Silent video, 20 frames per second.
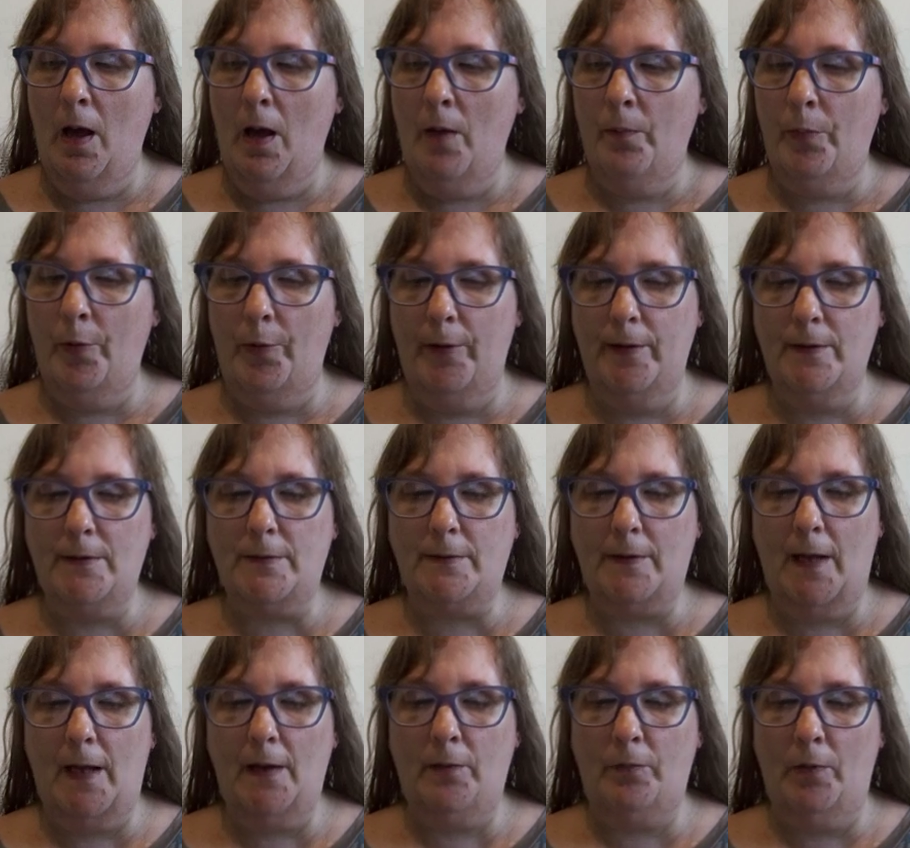But
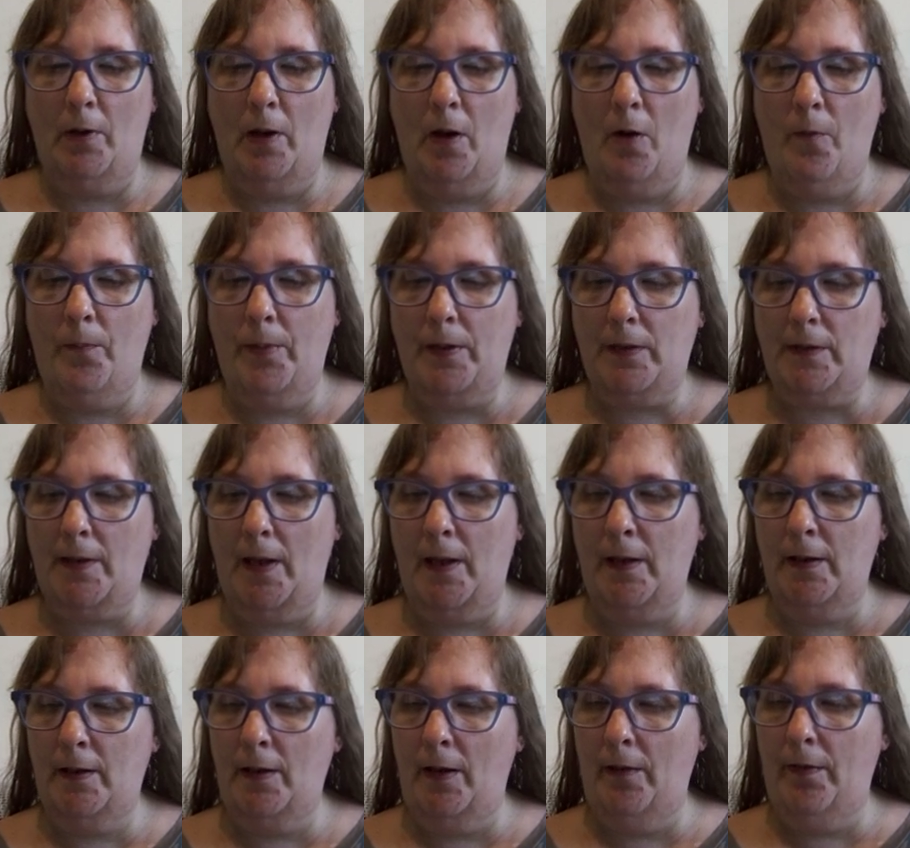instead we'll all be
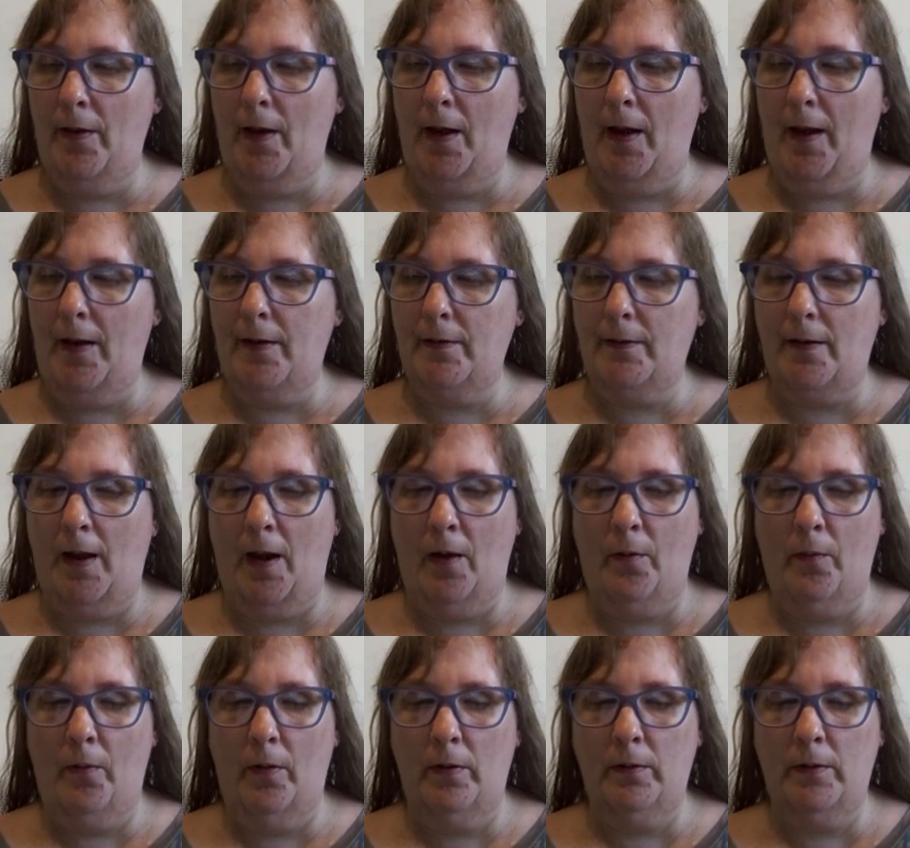staying at the
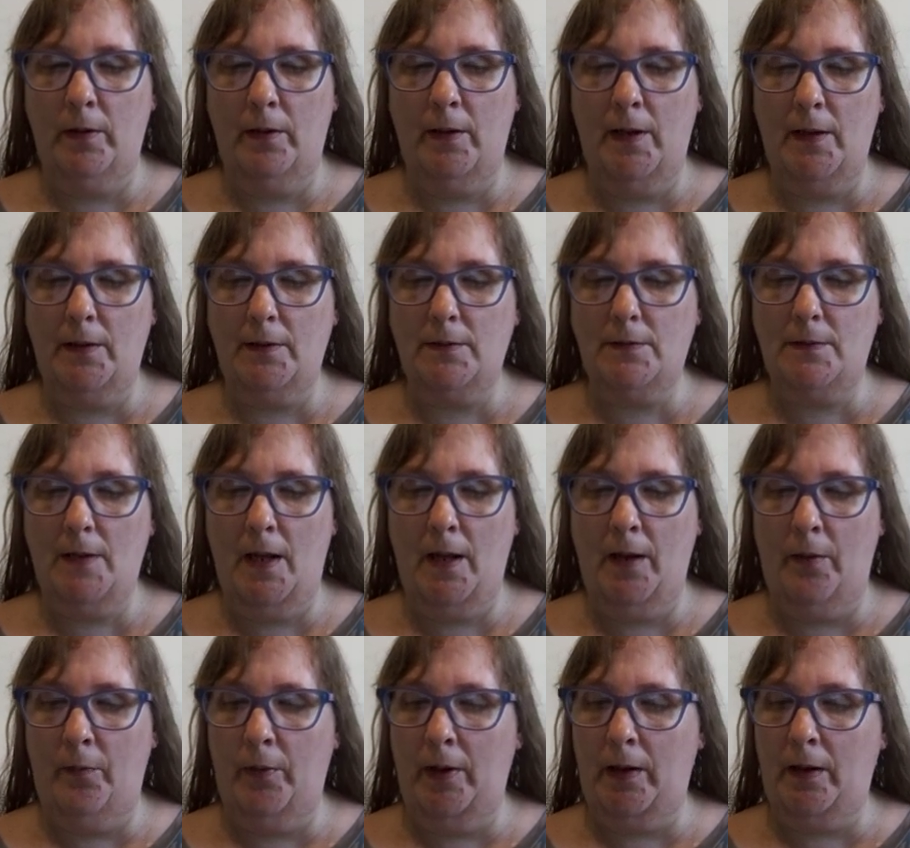hideout and the next
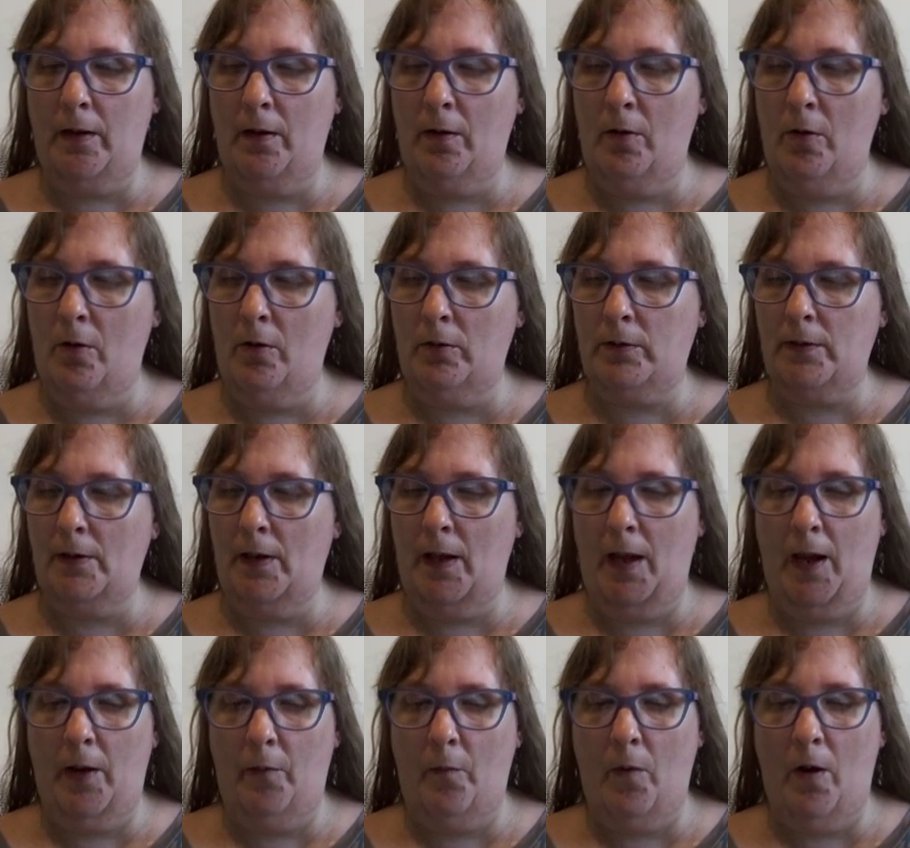day we can go to
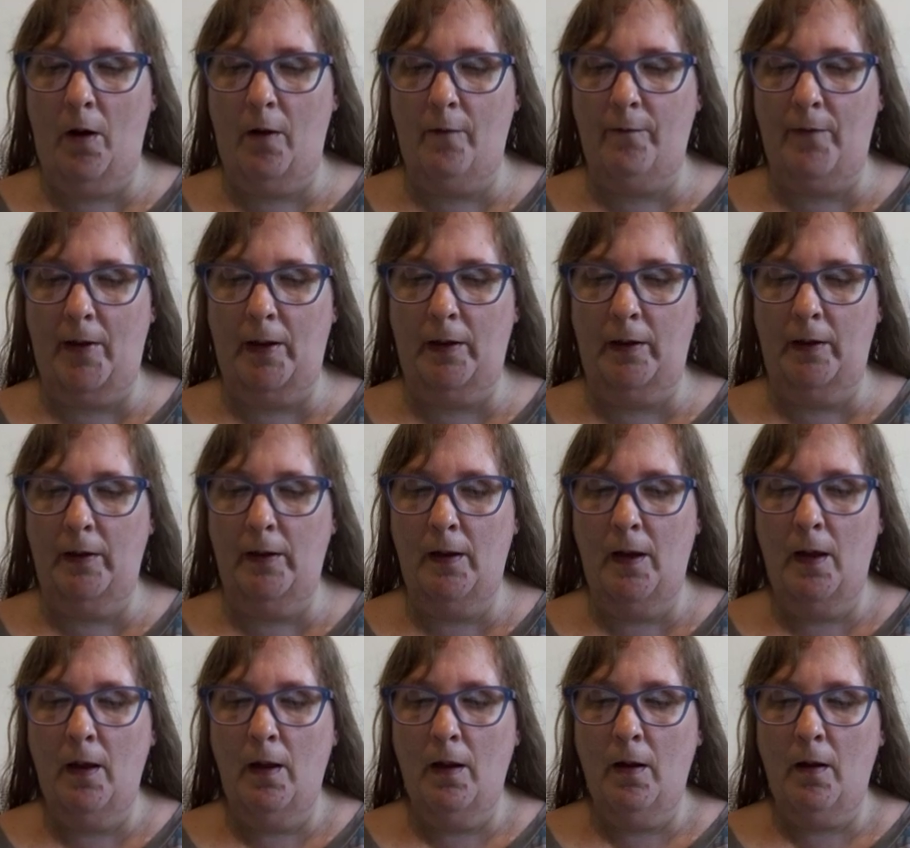Lightwater Valley
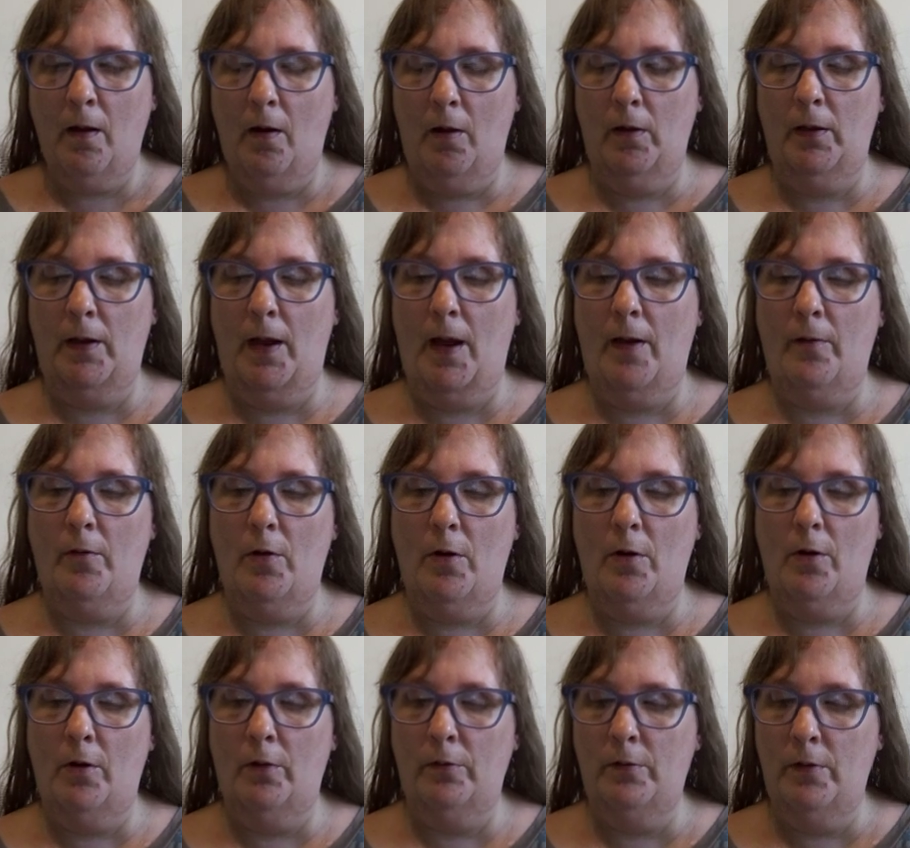on our
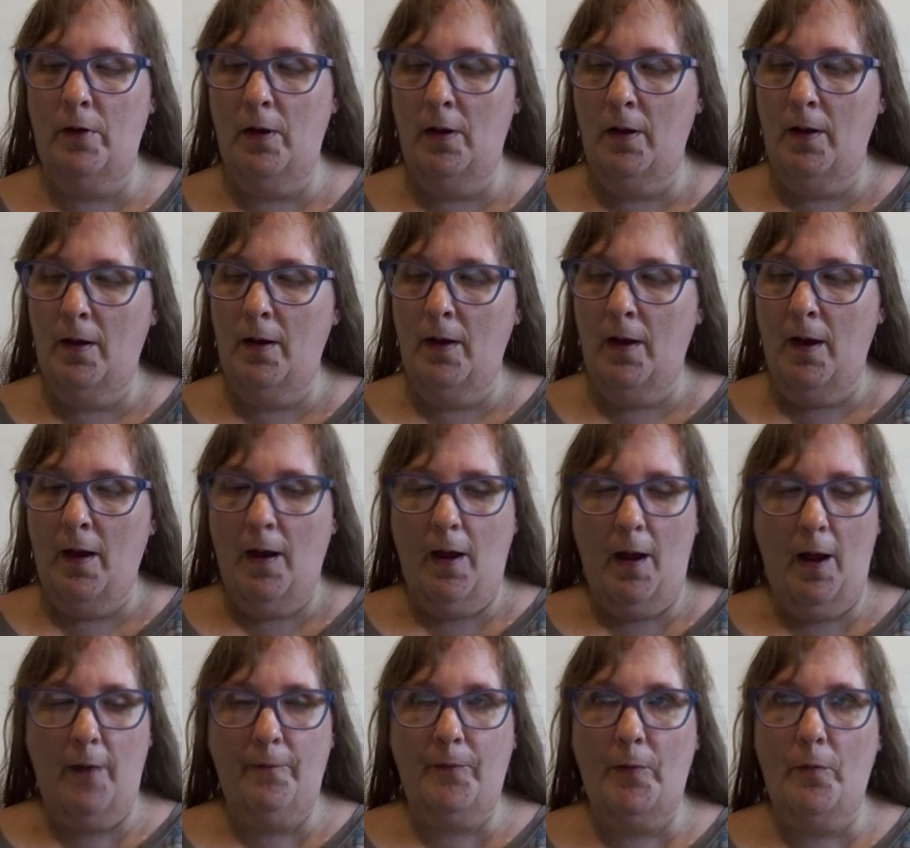own.
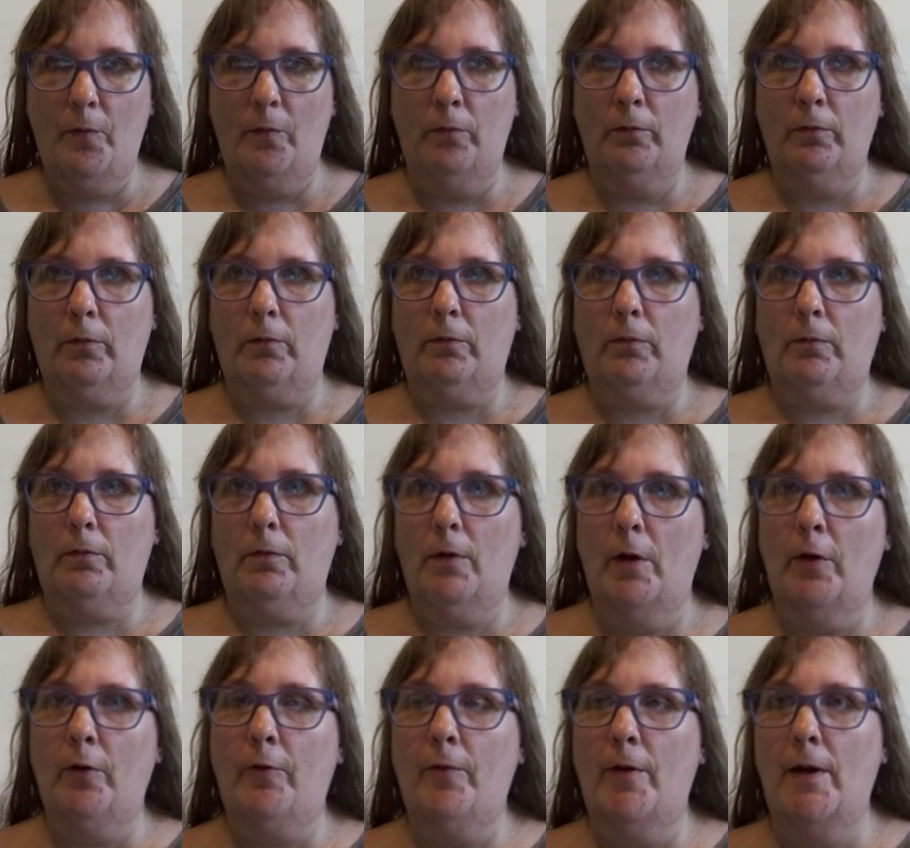Everyone
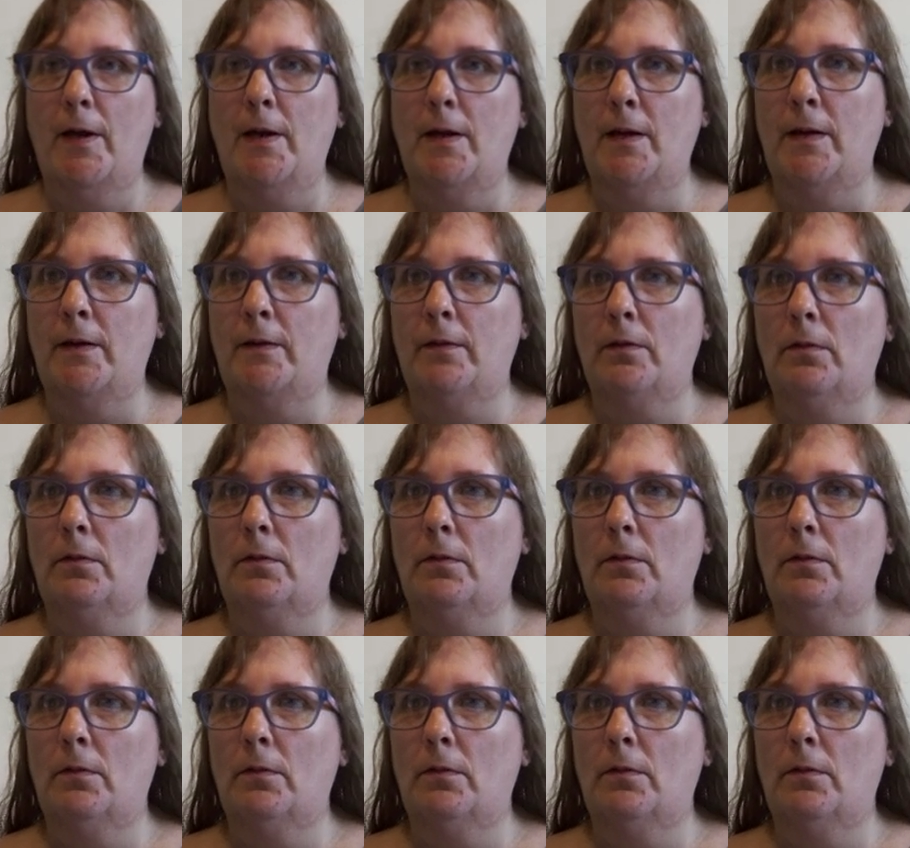agreed.